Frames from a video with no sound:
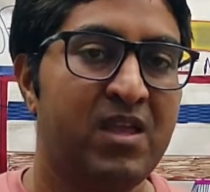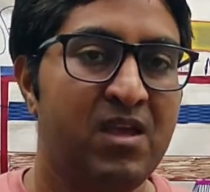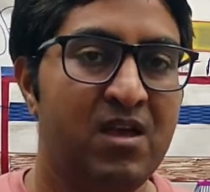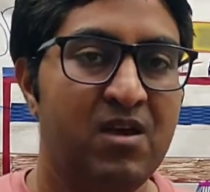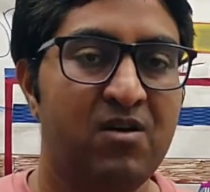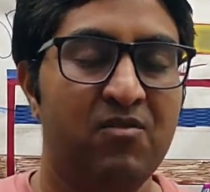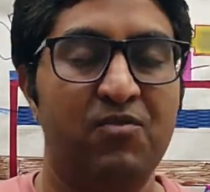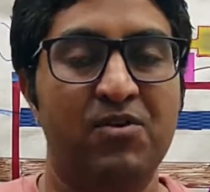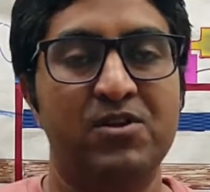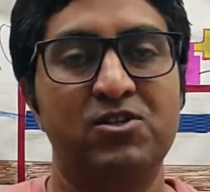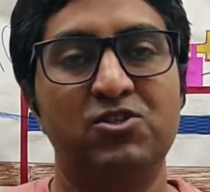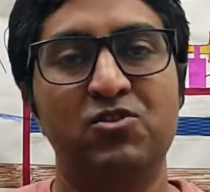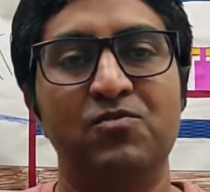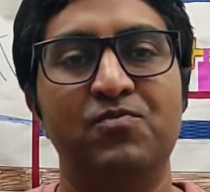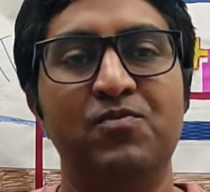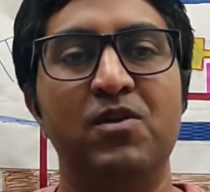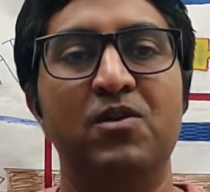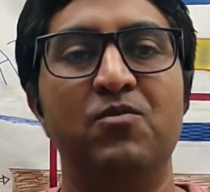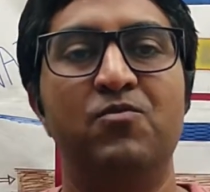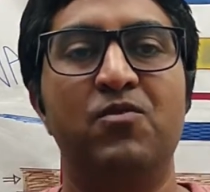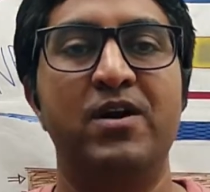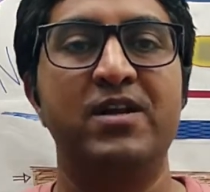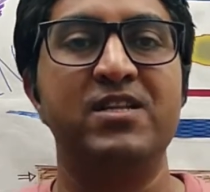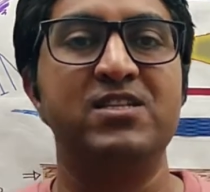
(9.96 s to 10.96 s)
First of
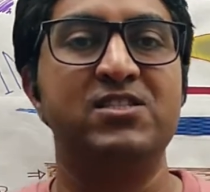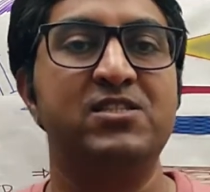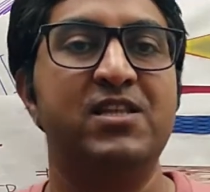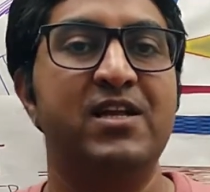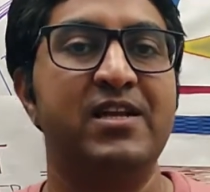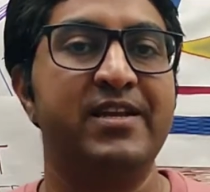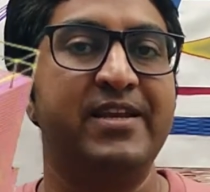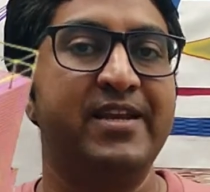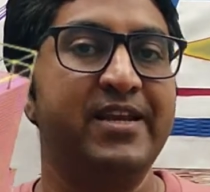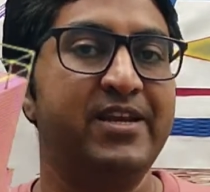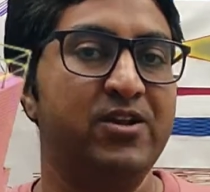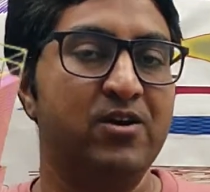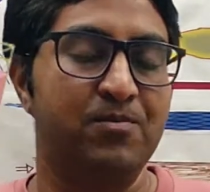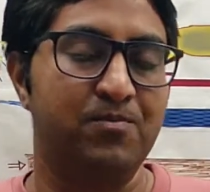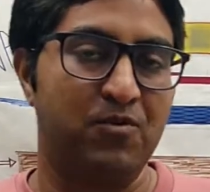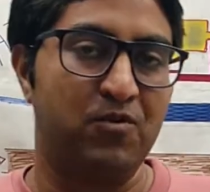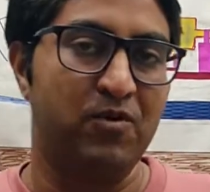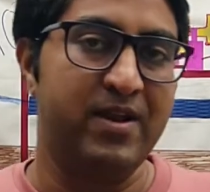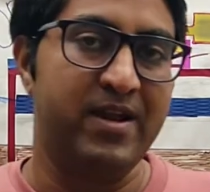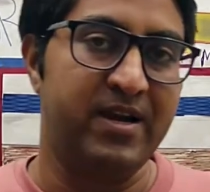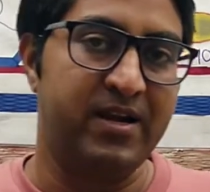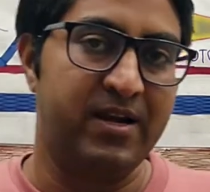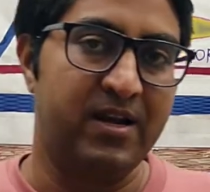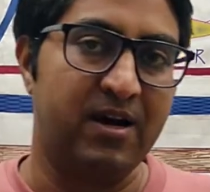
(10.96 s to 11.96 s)
all, what is the need of
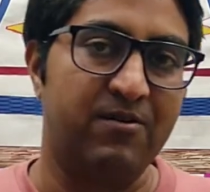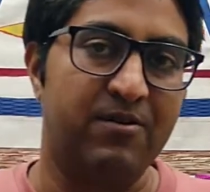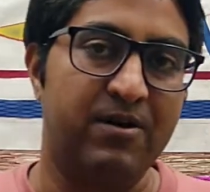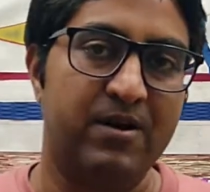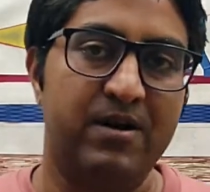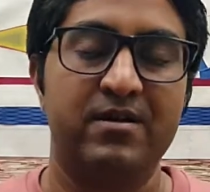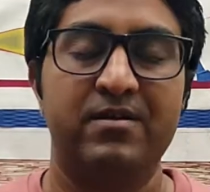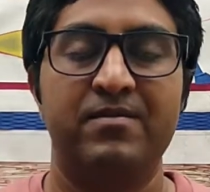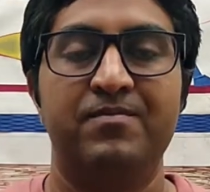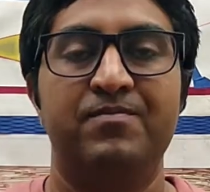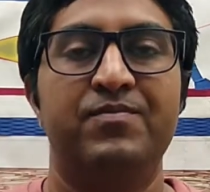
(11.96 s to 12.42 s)
cooling tower?